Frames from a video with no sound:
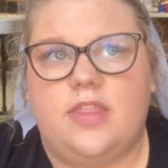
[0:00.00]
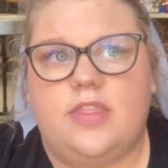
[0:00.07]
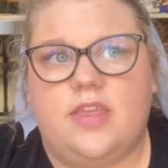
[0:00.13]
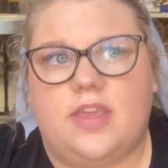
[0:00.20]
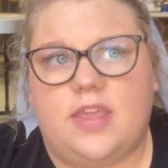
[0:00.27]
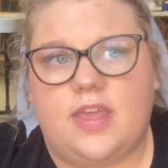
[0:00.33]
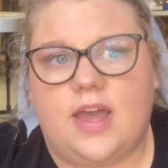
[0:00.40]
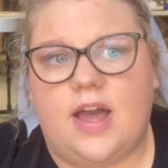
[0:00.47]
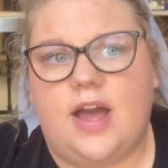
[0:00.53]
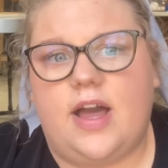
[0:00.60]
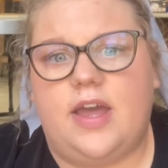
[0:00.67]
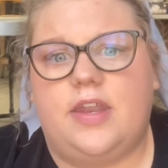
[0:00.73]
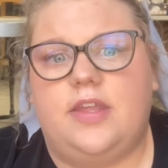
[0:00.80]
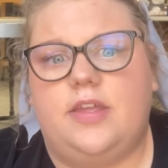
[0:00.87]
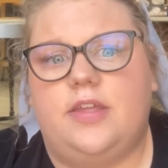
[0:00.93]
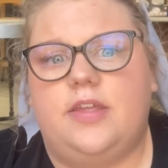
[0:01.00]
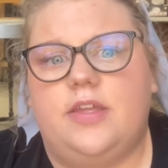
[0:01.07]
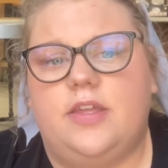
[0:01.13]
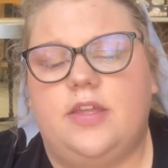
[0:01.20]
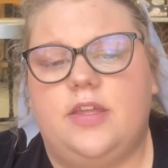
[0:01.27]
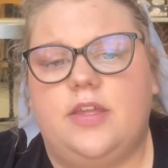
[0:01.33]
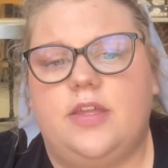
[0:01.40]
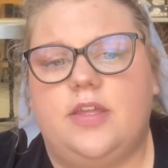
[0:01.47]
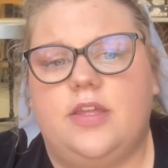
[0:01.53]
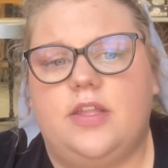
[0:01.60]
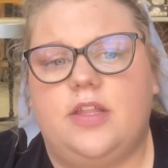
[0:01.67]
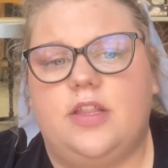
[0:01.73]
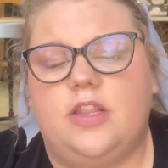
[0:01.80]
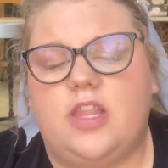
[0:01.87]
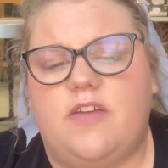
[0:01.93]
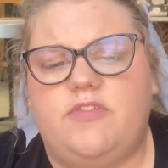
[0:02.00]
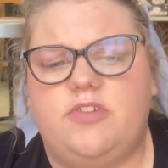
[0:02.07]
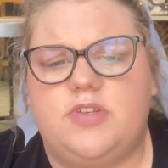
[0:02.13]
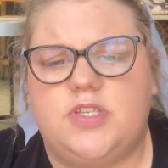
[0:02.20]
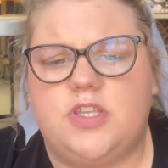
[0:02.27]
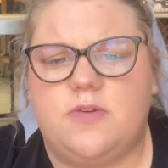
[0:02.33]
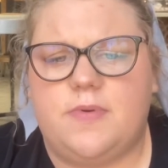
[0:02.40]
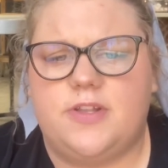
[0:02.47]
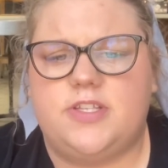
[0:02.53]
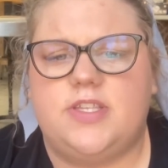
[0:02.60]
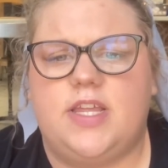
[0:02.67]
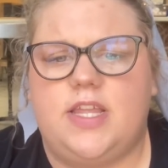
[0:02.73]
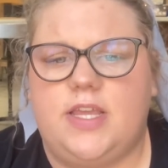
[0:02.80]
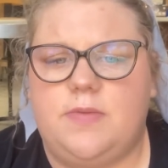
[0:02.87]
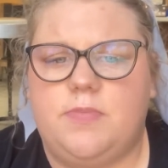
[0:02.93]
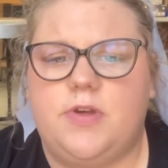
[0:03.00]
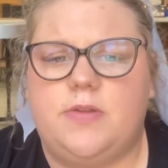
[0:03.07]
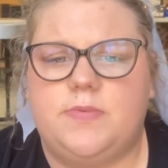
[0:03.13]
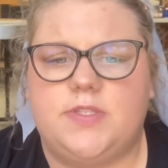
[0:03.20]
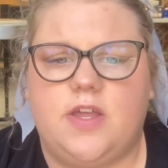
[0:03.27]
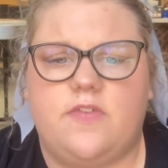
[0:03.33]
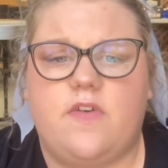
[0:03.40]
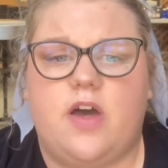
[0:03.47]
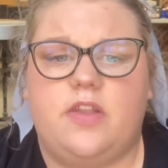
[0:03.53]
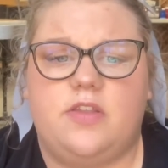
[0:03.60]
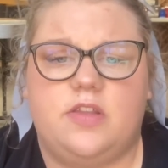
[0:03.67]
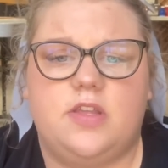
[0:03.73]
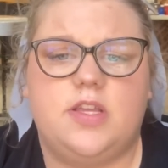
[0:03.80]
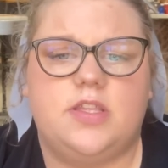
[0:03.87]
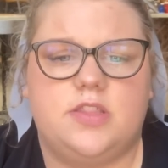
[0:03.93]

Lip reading: That God loved you so much that he put himself on